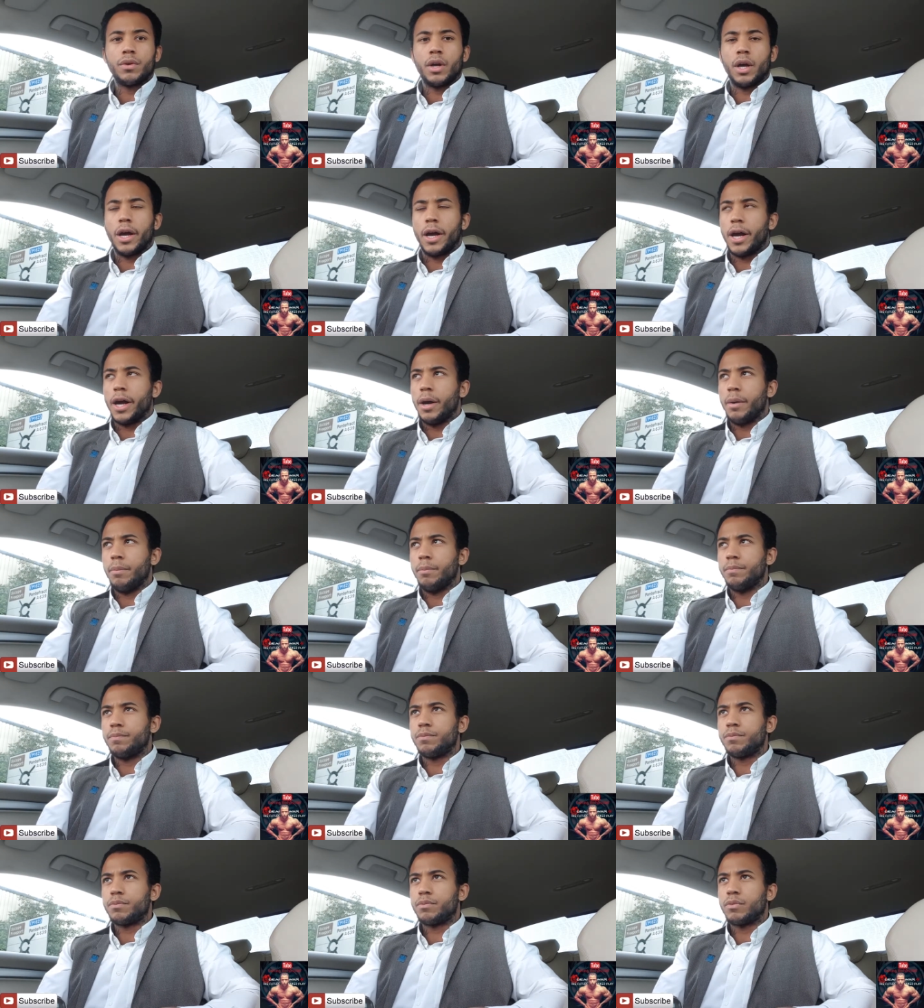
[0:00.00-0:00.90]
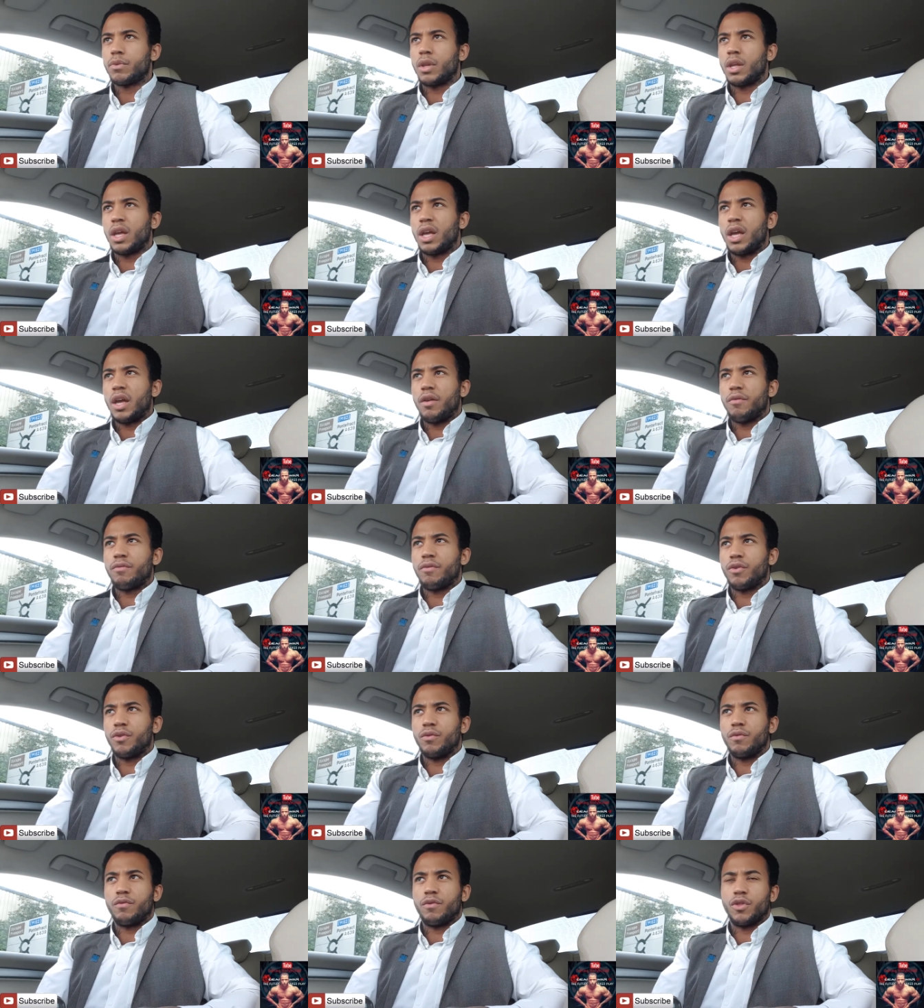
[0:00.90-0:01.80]
Um,
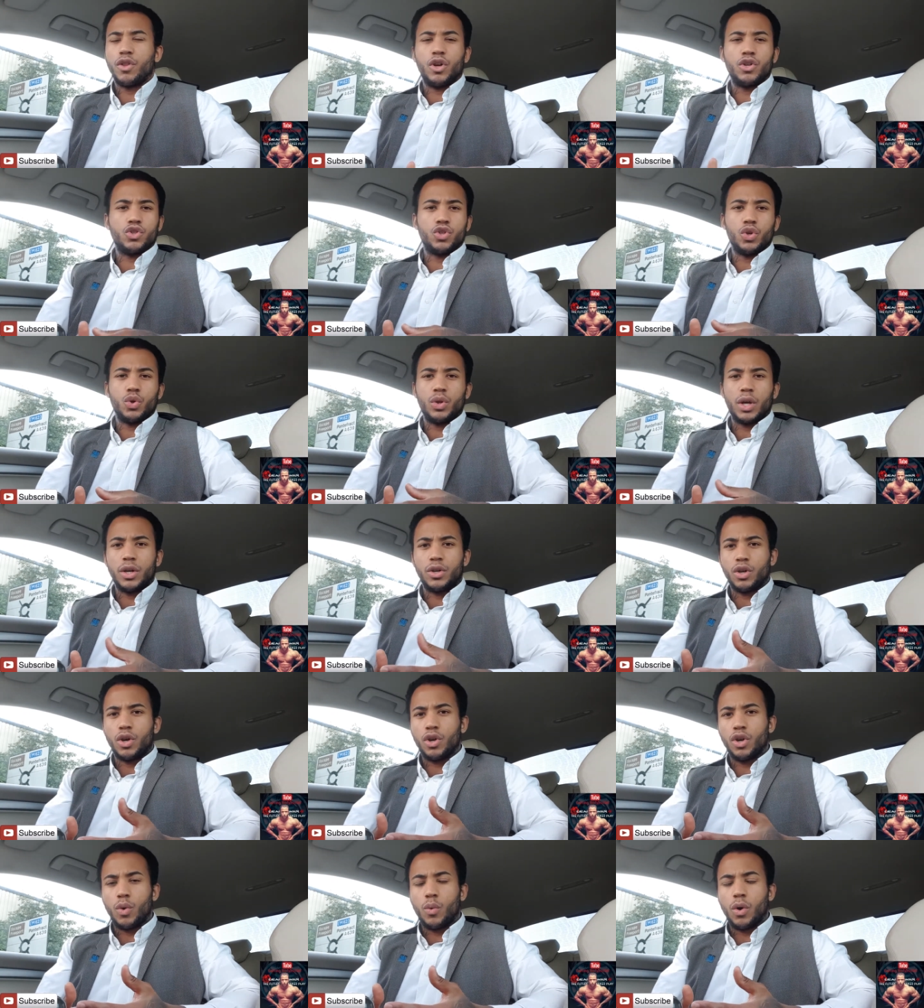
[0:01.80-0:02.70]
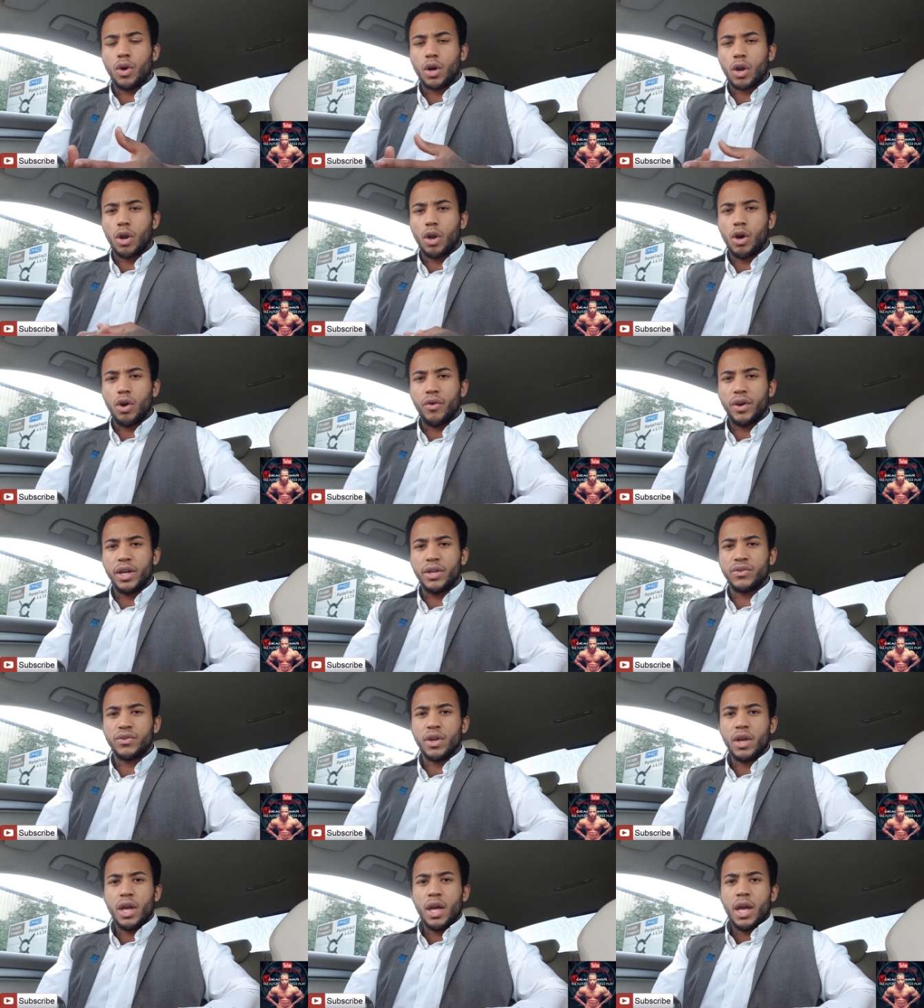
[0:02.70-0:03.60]
for, for those of you that don't know what claw
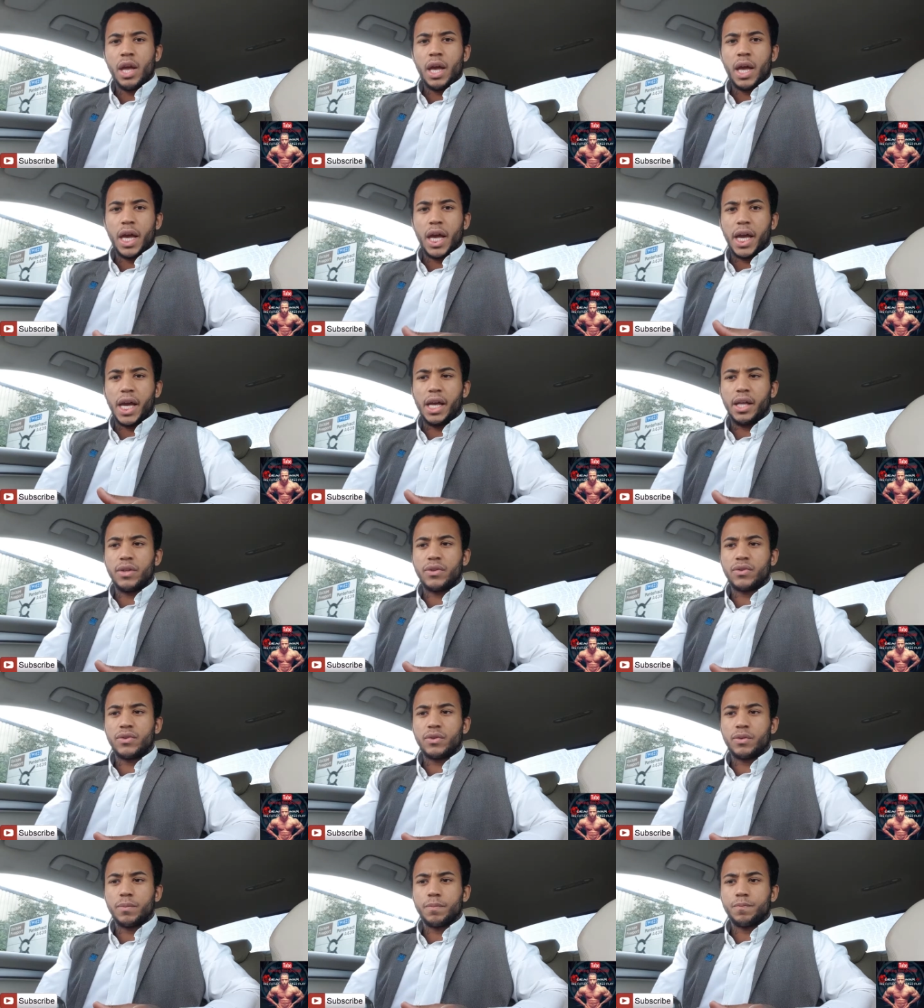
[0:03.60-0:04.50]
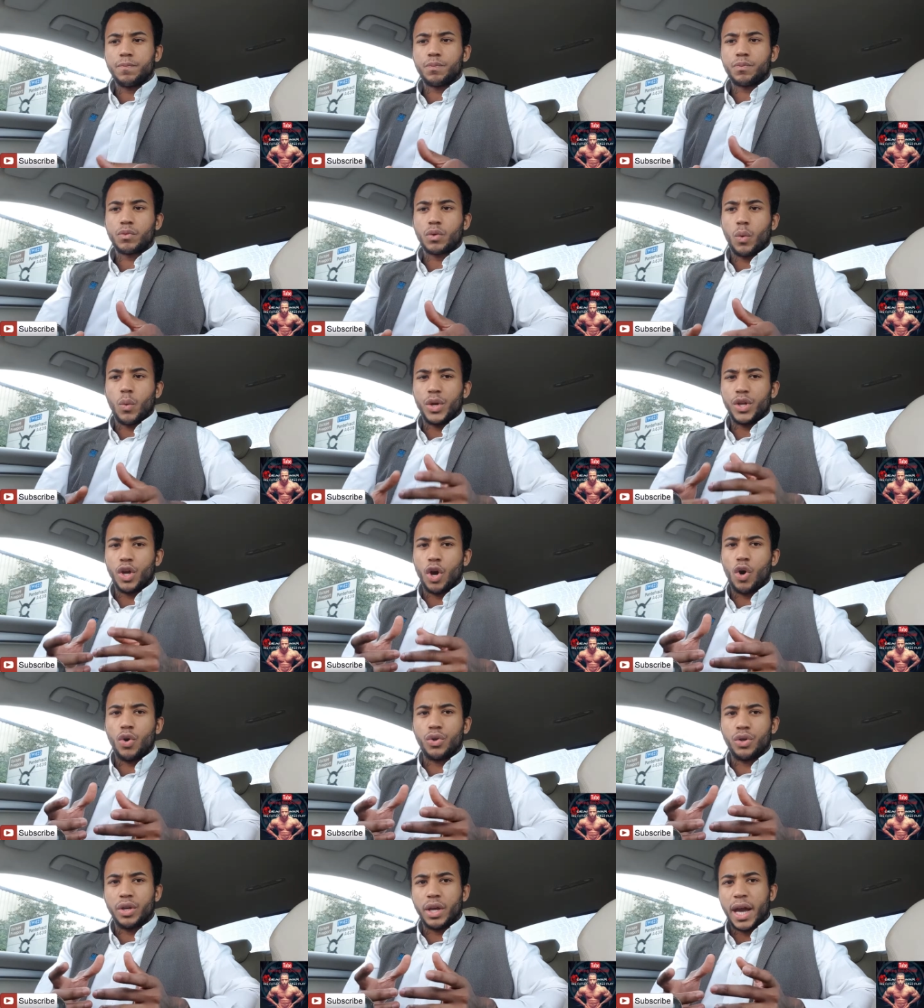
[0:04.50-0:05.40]
is, it's when you're
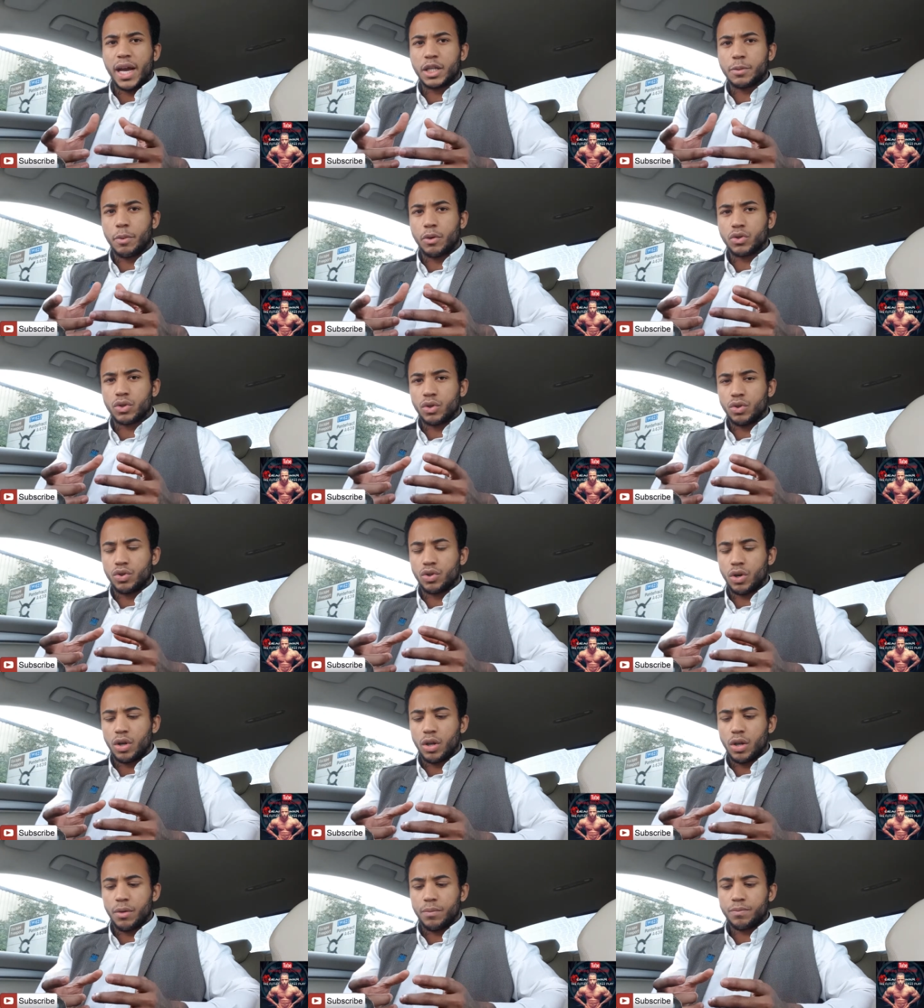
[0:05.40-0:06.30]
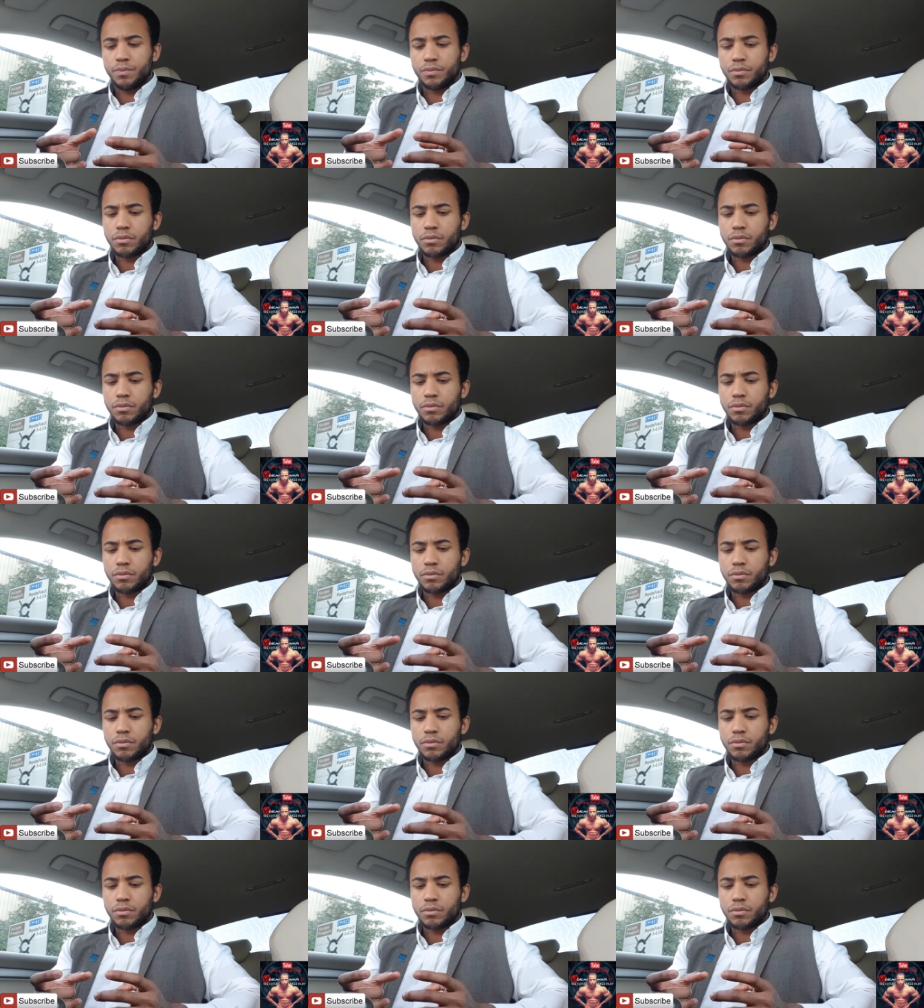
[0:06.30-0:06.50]
holding your Xbox controller.